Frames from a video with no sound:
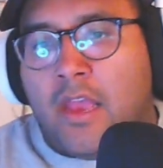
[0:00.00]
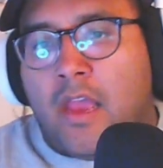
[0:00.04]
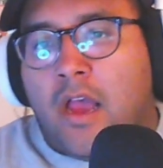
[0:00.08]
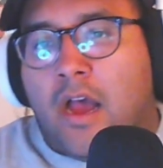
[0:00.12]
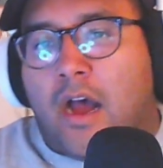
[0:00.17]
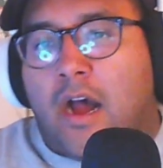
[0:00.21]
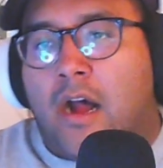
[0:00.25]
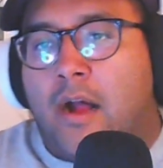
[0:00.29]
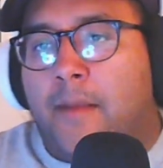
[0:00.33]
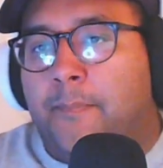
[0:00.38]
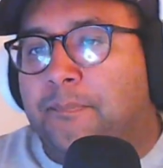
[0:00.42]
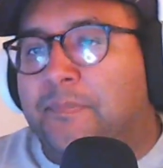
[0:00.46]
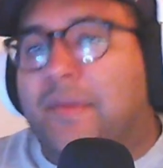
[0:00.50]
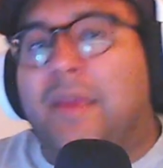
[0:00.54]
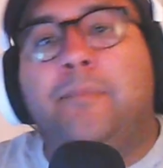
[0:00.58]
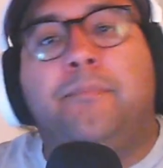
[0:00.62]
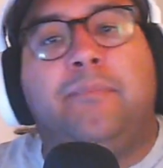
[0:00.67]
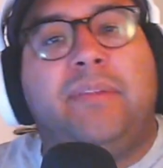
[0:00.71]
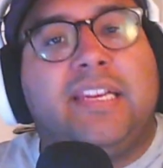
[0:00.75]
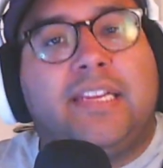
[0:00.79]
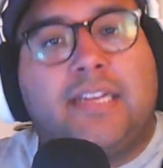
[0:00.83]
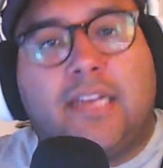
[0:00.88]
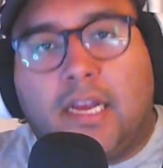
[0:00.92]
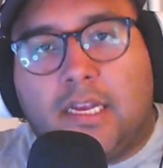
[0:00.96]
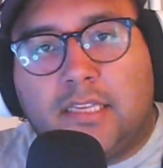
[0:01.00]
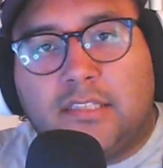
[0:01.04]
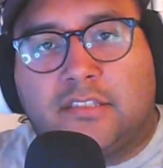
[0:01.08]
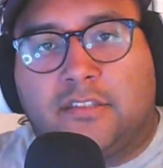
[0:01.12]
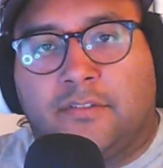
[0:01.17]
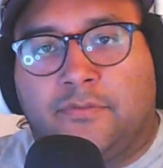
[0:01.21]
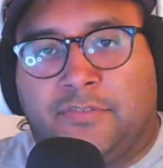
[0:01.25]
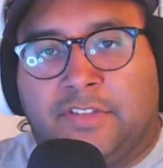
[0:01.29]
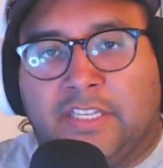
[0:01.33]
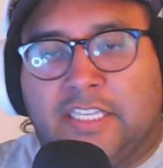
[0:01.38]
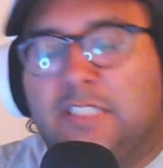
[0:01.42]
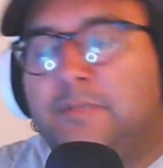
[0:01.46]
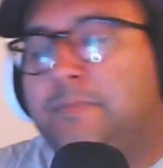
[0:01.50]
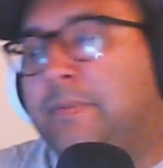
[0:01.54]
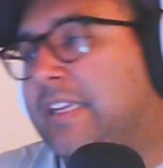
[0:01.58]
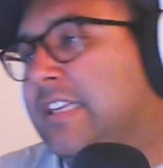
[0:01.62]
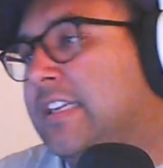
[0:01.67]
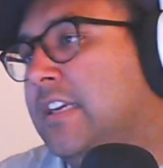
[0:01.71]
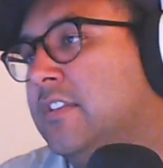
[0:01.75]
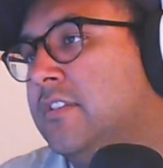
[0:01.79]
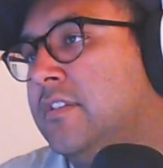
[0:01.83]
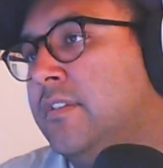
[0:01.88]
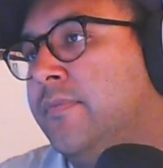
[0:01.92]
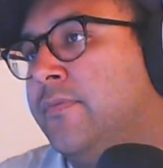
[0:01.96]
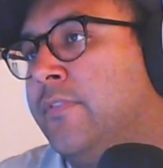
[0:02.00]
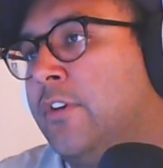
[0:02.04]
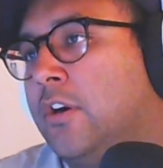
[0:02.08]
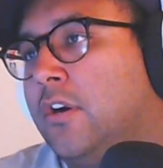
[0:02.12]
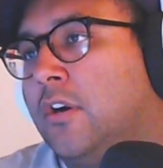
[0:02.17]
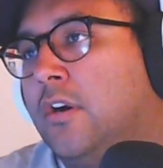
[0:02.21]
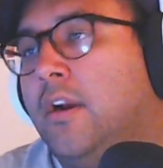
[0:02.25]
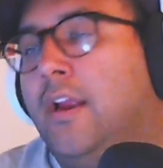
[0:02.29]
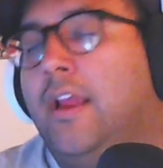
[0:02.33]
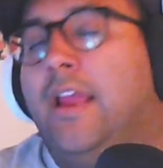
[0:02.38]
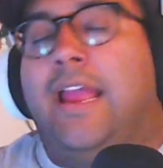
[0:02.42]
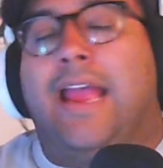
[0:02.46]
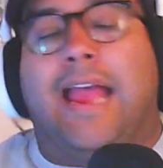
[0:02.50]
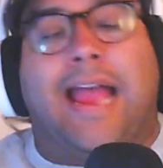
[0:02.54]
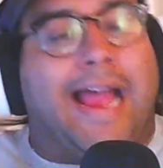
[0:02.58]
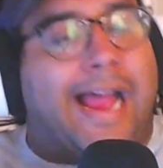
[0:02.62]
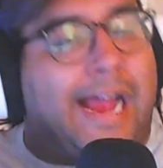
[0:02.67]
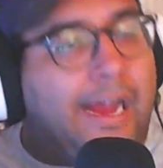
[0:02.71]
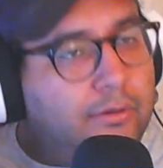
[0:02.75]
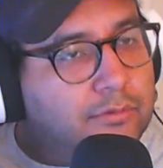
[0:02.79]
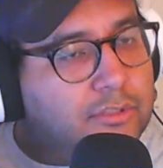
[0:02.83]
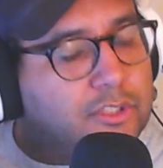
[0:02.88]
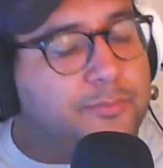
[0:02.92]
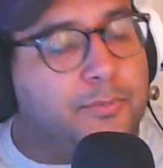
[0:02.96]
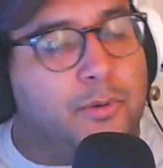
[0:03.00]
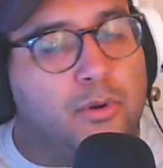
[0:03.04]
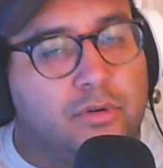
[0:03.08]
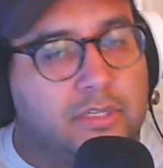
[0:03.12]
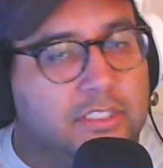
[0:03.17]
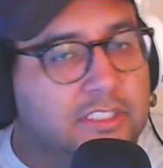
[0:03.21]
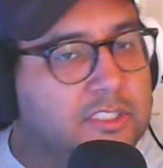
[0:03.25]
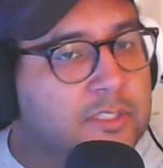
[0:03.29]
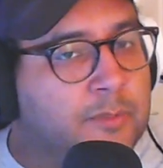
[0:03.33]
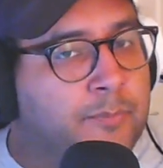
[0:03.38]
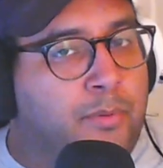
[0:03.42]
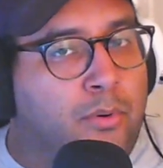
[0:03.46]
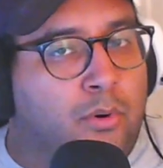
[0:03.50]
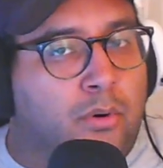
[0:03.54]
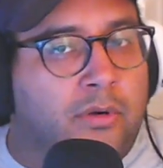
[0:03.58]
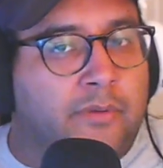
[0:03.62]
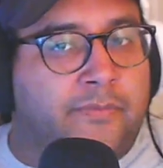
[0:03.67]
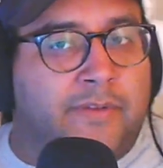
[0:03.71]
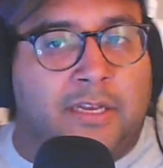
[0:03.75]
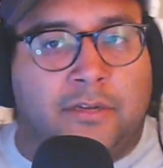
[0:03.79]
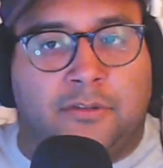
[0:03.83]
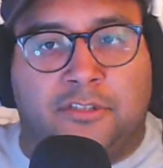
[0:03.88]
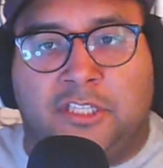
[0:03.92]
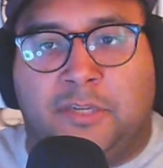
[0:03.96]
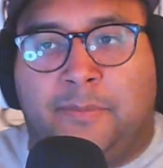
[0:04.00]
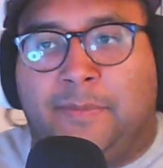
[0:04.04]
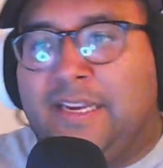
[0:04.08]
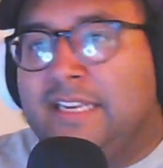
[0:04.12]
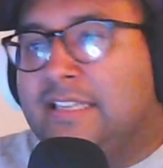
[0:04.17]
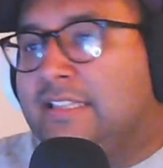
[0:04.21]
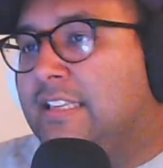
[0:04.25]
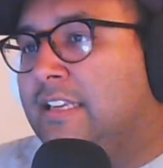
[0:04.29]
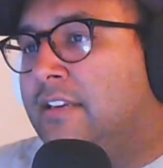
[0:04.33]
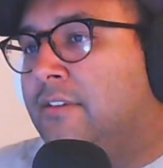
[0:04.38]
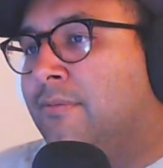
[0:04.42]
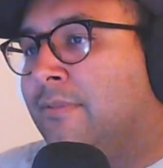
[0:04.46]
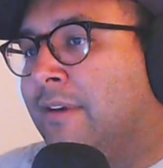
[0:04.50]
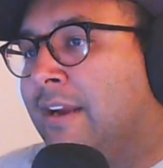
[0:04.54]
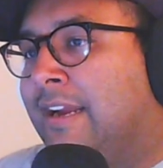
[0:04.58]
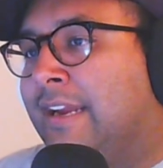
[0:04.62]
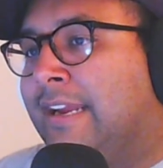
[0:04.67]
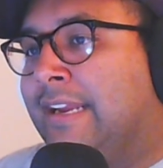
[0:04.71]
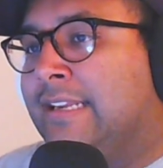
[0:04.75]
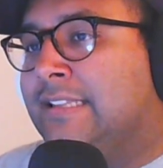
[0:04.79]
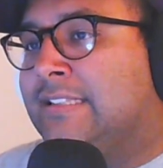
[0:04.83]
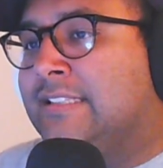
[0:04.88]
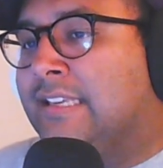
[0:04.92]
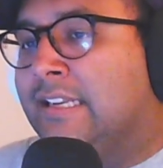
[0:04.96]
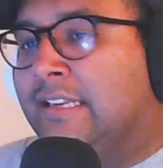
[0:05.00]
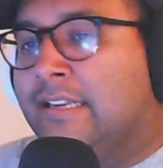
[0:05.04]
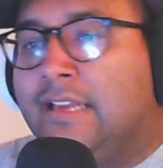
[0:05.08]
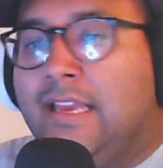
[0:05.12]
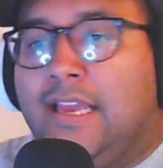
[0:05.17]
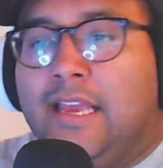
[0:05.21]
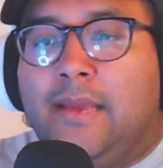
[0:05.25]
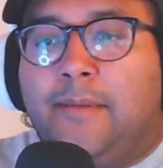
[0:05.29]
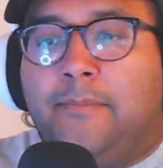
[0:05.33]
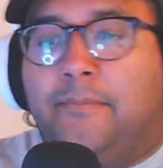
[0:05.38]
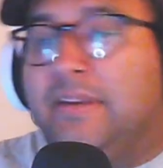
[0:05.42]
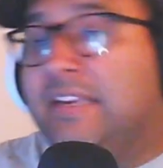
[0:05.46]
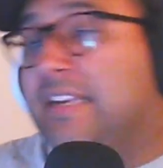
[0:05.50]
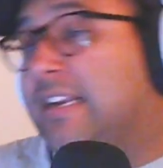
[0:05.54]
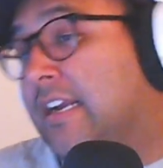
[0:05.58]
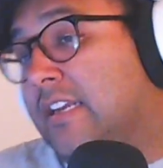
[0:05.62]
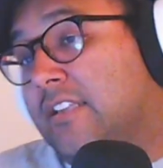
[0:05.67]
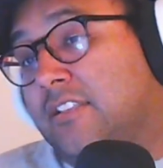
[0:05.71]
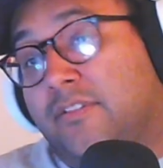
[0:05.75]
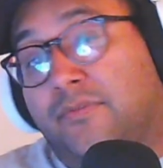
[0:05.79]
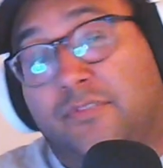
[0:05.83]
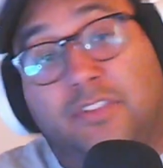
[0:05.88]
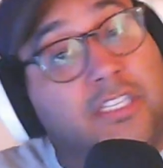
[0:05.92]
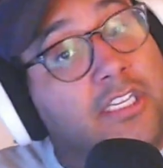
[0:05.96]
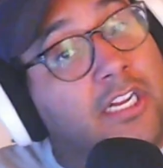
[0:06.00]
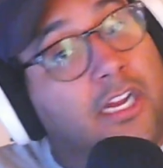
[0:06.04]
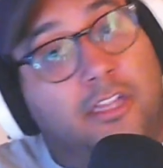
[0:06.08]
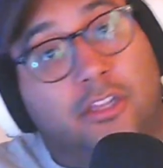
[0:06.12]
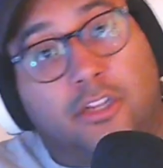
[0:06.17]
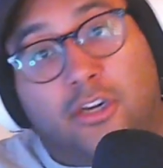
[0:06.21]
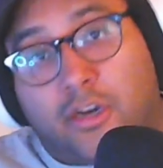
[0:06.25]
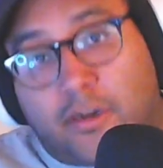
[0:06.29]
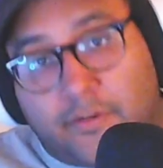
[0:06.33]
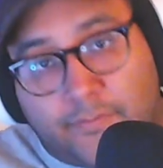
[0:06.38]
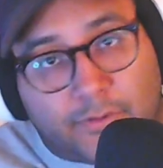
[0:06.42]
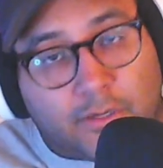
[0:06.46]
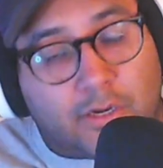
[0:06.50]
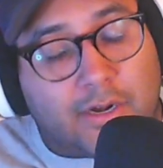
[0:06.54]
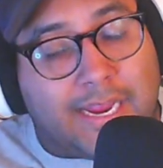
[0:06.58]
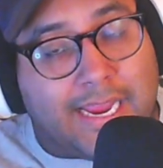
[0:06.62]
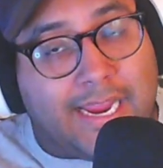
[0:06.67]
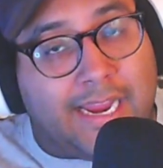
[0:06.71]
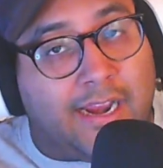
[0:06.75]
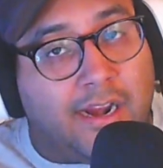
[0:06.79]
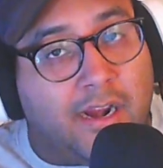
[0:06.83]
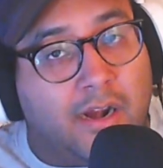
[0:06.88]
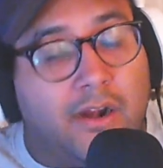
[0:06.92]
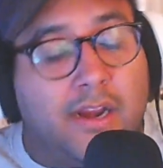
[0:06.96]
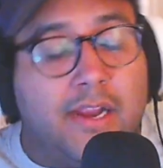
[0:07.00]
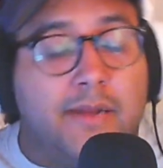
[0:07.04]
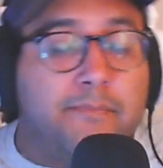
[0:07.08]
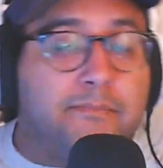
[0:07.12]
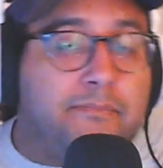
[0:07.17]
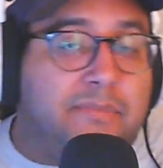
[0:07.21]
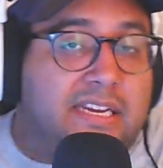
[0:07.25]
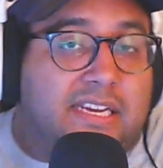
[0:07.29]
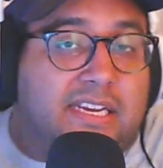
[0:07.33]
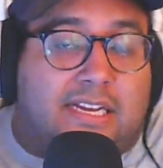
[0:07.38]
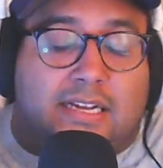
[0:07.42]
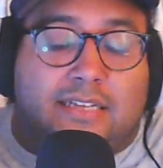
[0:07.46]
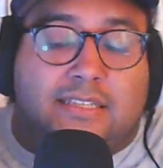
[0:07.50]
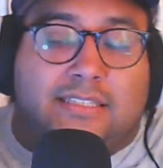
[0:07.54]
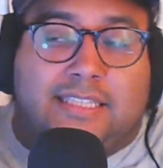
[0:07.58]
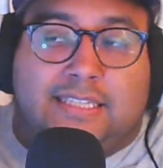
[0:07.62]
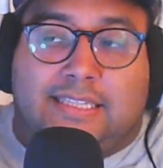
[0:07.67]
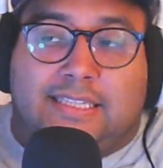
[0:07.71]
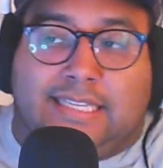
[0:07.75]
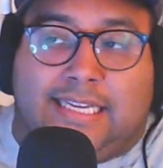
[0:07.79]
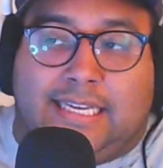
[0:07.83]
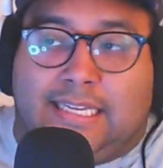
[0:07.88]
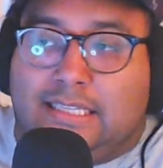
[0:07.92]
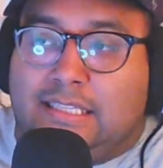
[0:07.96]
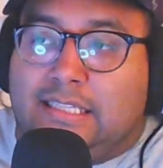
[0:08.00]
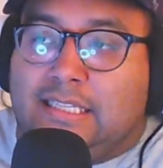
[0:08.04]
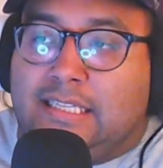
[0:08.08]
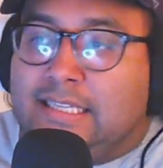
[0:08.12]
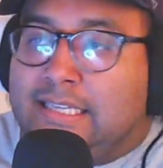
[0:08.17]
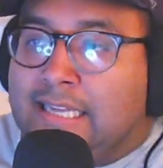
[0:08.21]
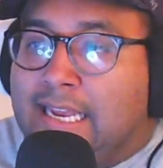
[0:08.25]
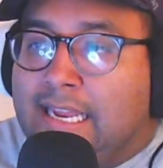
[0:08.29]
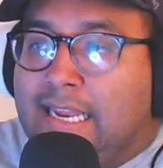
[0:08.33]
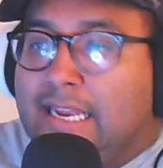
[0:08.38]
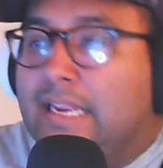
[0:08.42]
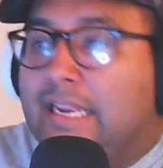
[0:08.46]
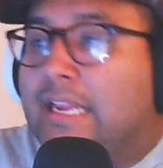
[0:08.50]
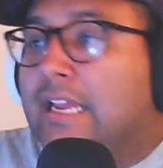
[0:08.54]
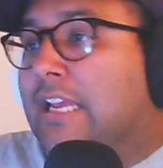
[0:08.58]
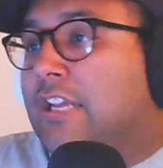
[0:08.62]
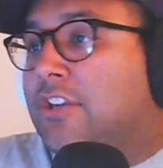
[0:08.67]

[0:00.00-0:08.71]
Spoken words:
And because of this, because of her outspoken support of LGBT rights, and because of the color of her hair, and because at the end of the day,